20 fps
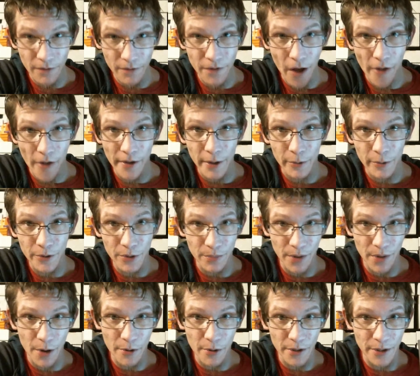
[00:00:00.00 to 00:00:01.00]
falling with her
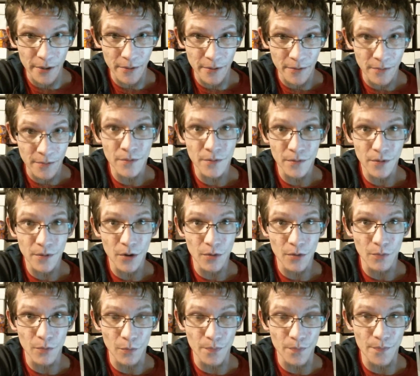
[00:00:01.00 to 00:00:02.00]
broken,
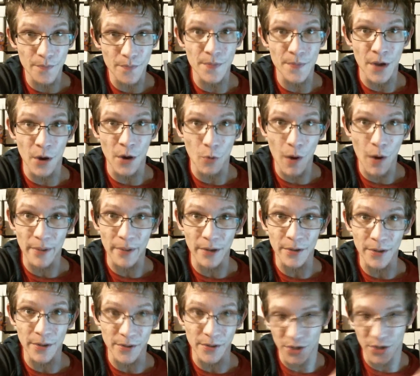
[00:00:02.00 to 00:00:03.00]
weapon,
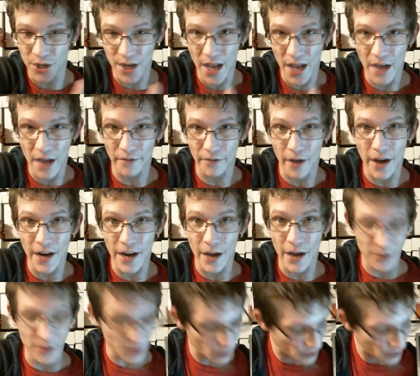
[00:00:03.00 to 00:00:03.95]
because she can't fly now because her